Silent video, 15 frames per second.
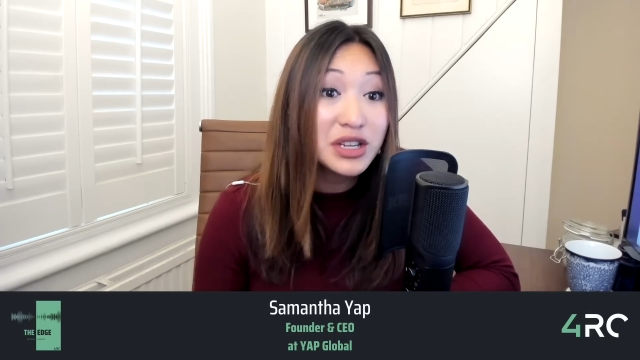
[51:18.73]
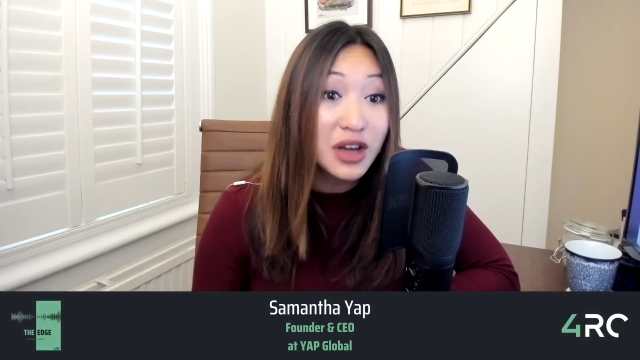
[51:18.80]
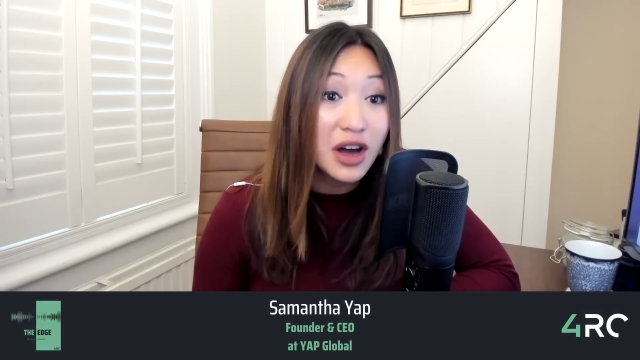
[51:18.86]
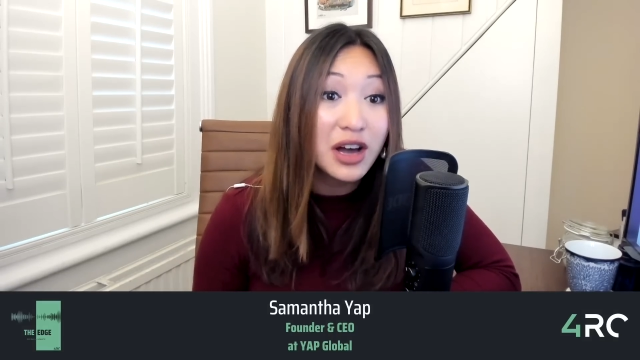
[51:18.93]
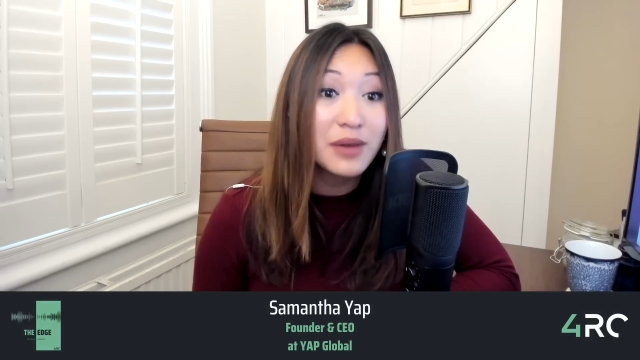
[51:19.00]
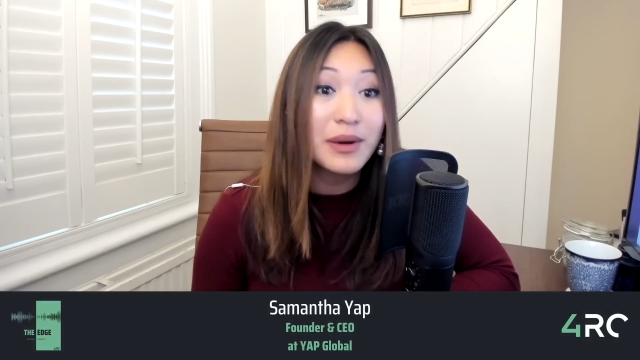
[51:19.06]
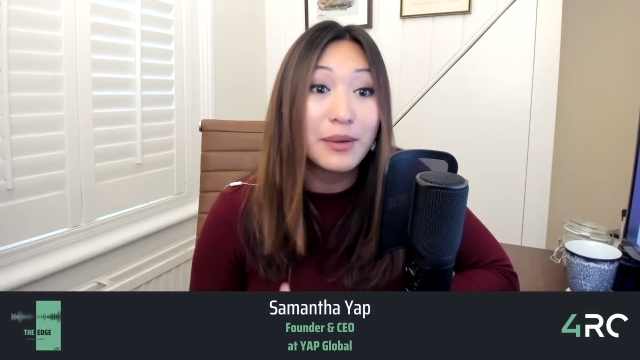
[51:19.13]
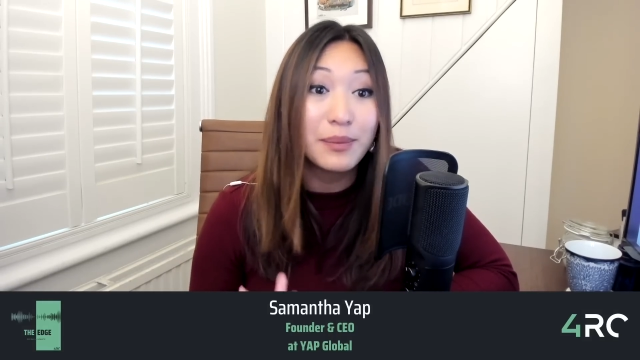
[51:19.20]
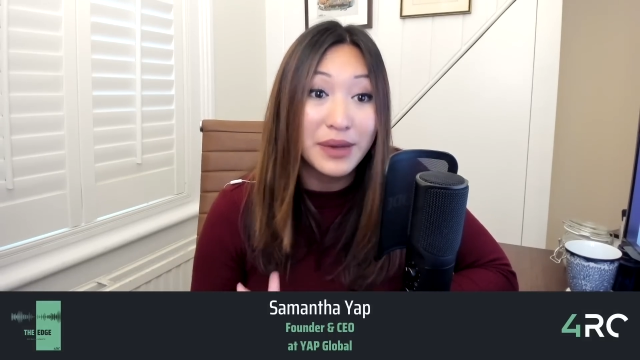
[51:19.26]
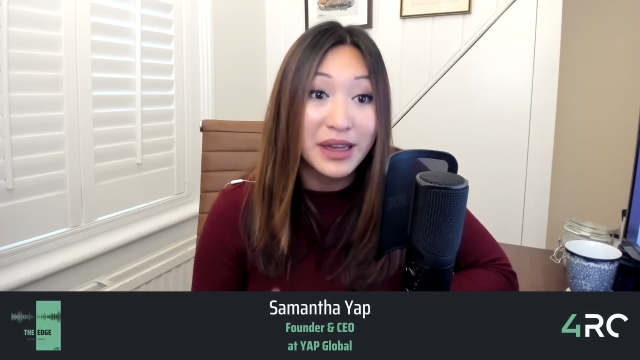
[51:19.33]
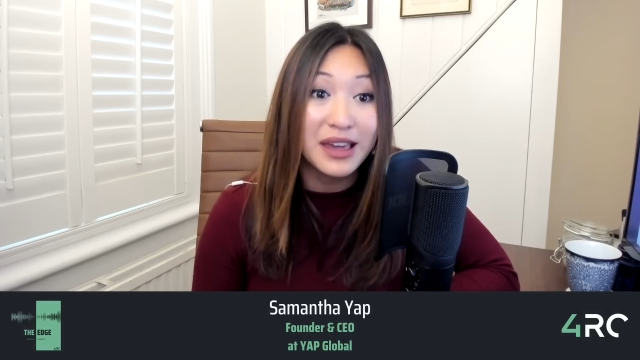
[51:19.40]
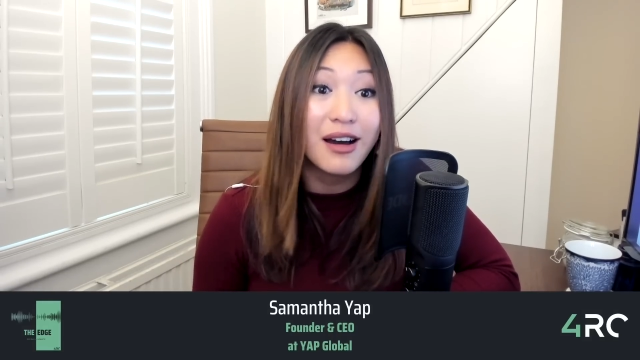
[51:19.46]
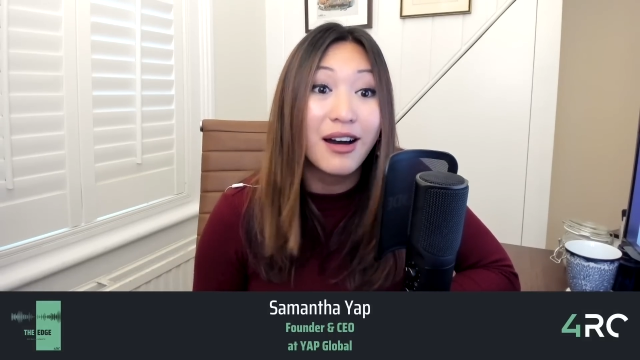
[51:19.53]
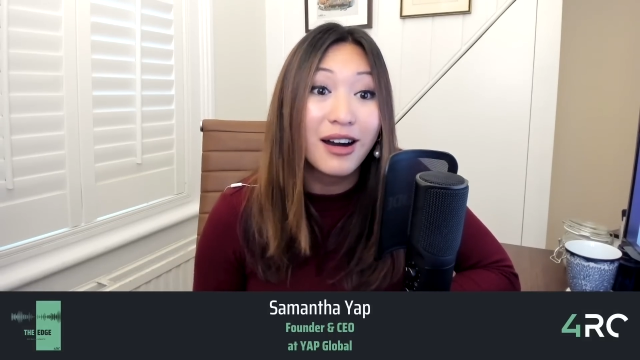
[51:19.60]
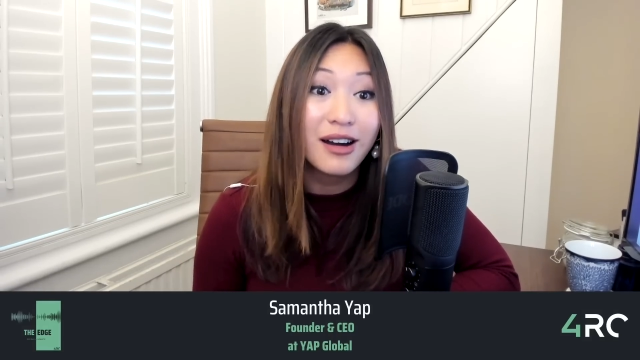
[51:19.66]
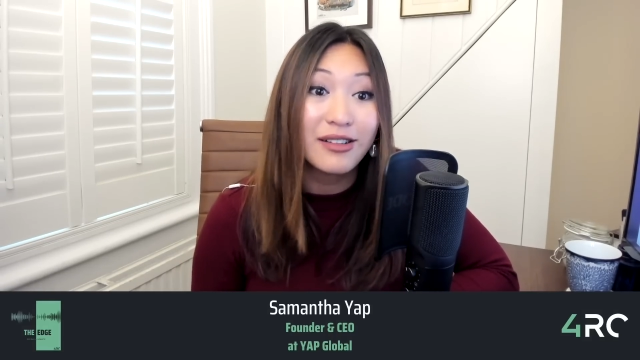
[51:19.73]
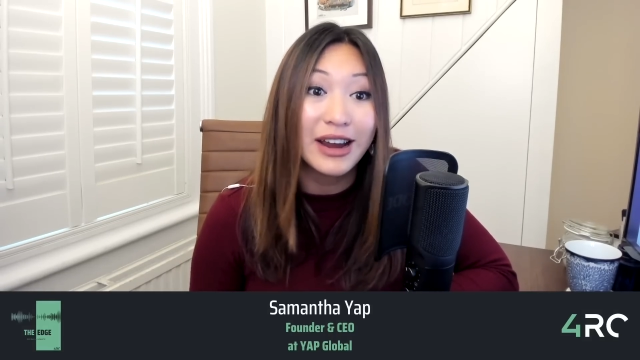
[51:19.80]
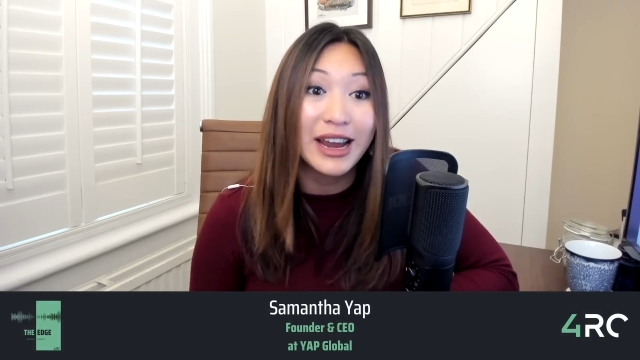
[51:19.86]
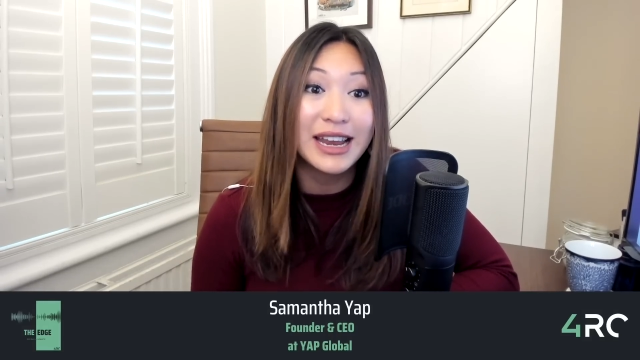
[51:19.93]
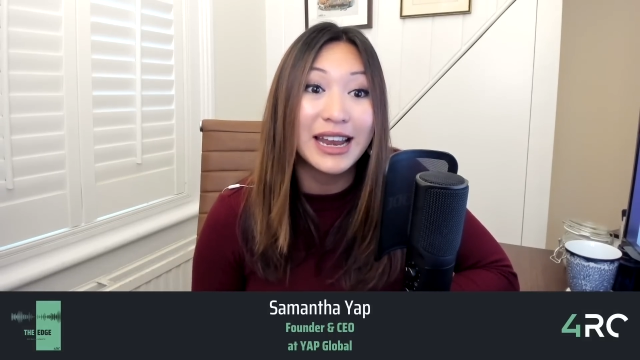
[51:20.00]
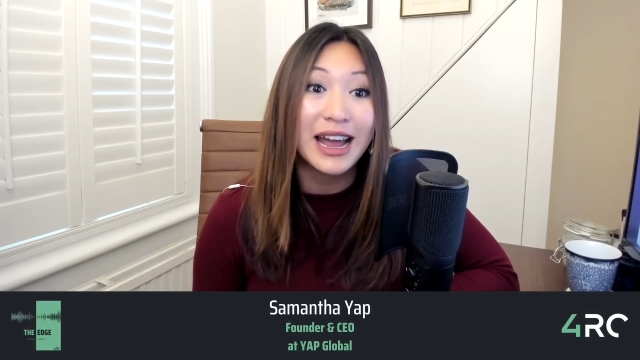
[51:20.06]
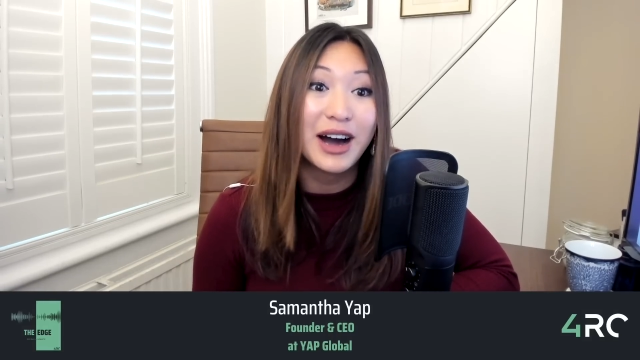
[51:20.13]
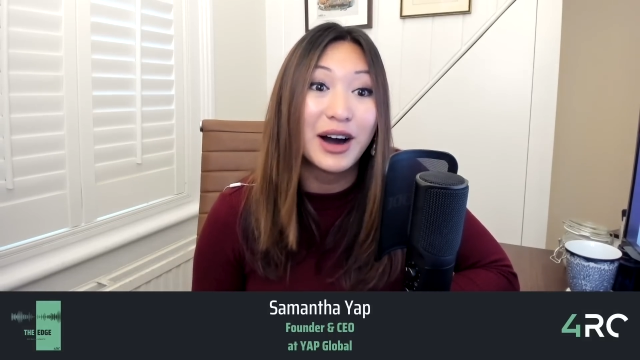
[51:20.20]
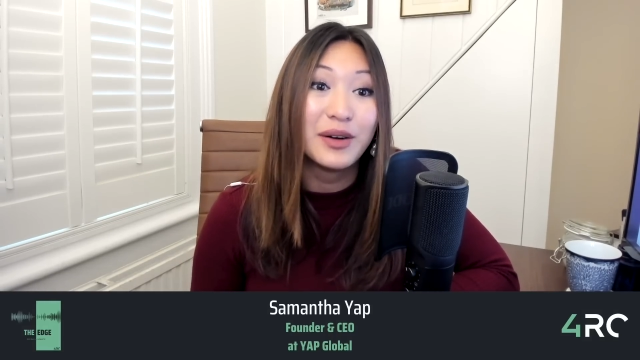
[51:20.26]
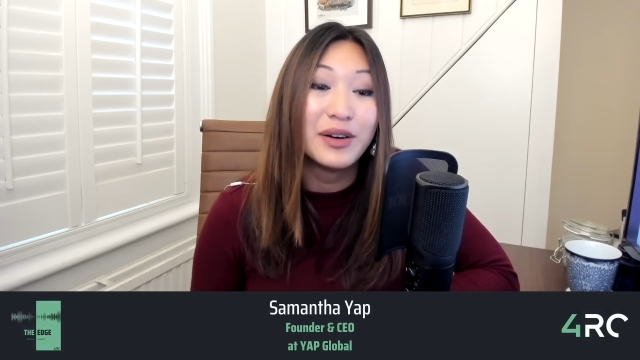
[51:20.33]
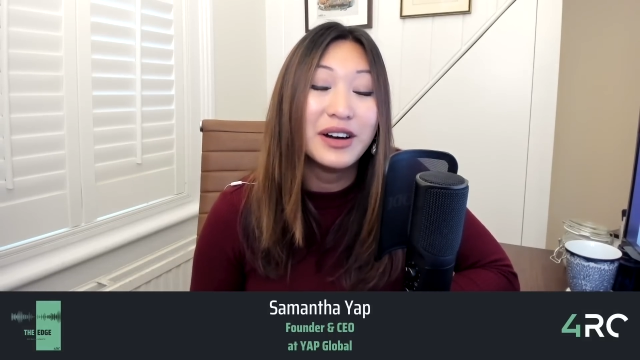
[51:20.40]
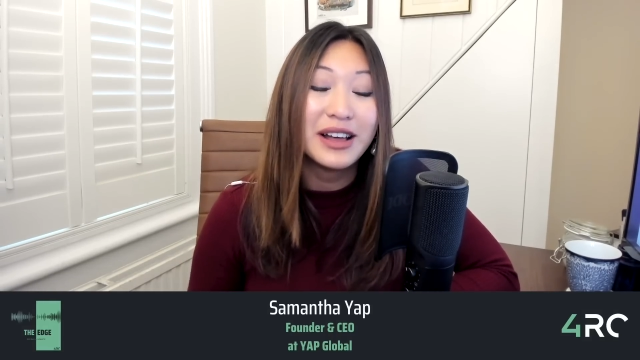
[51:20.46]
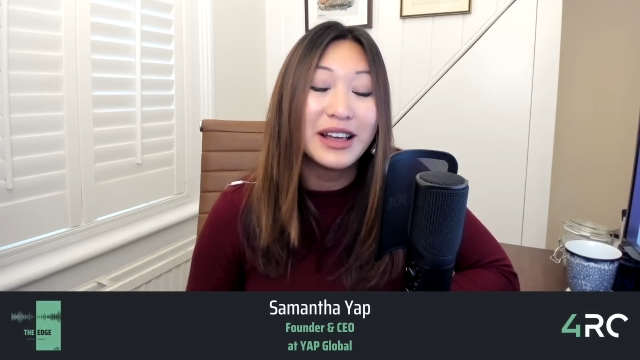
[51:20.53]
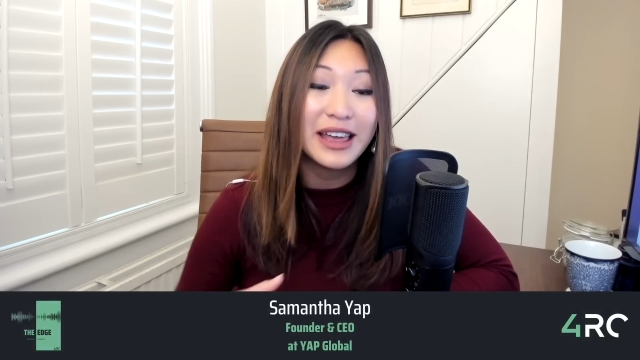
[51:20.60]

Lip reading: talk about PR right now,